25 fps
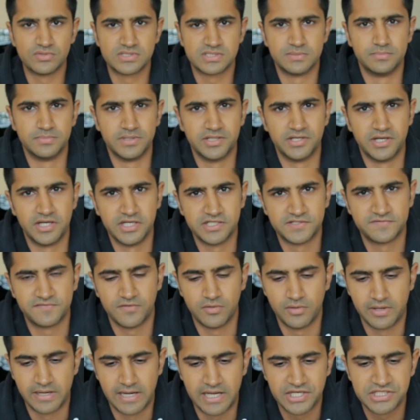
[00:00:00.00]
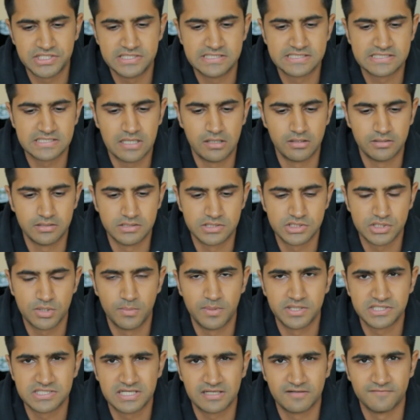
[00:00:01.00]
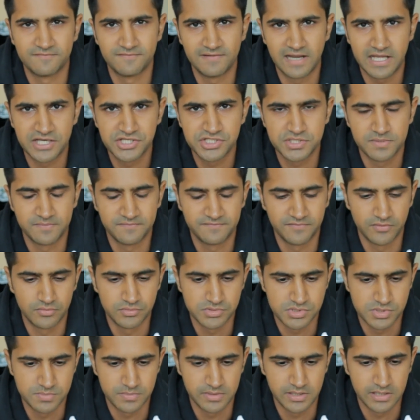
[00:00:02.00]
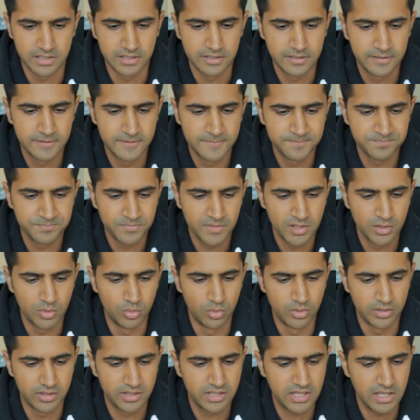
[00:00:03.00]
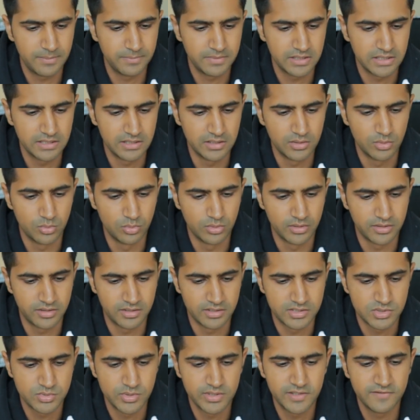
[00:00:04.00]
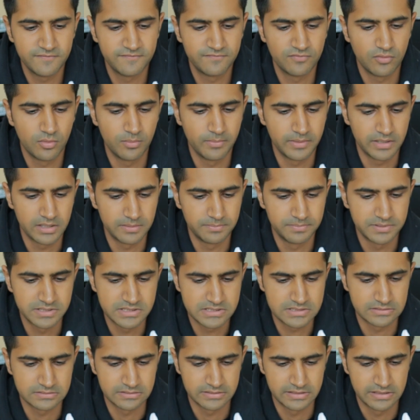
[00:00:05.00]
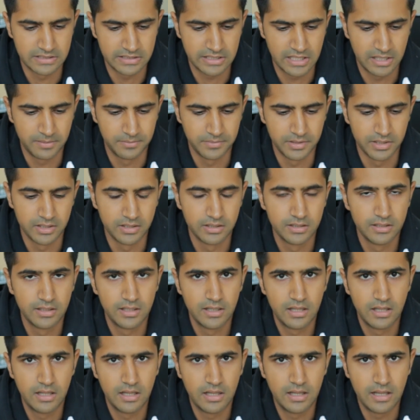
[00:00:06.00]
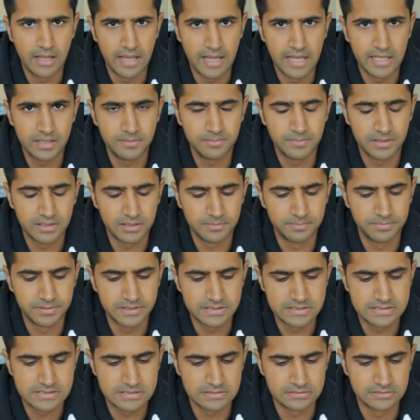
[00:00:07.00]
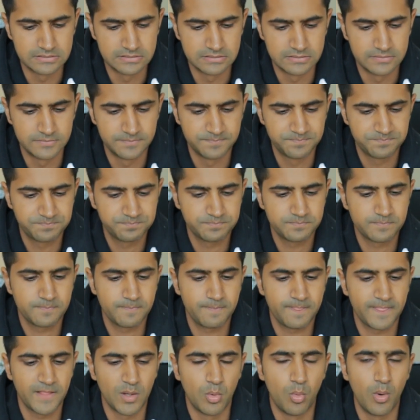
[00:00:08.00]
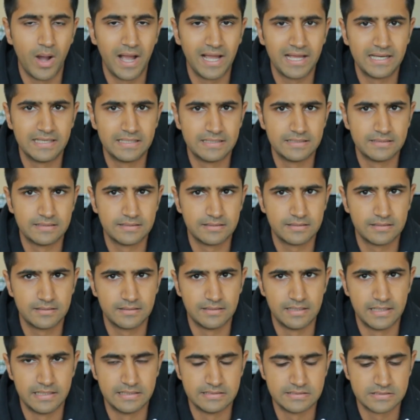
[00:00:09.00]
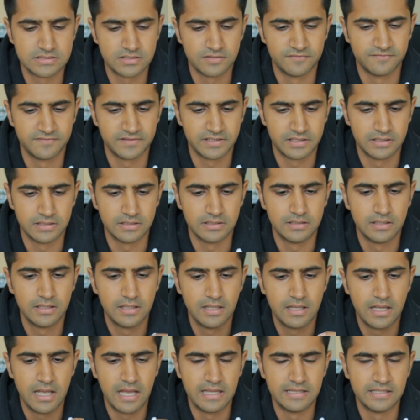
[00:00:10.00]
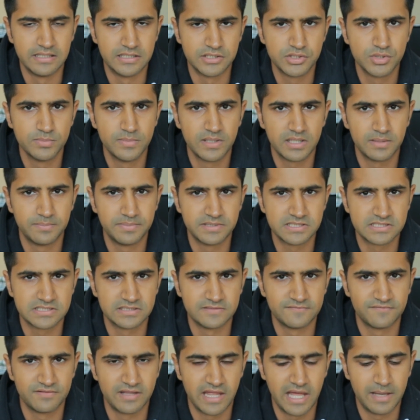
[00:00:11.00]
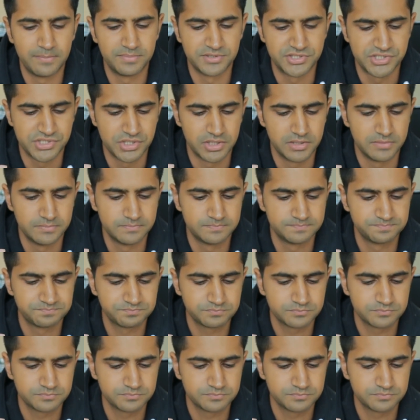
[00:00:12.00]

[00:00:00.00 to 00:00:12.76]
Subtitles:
was a mid-range phone. It actually sounded so much like a flagship phone to me, with coming in with a 24 megapixel rear camera, 8 megapixel wide lens over here, and then a 2 megapixel for the aperture.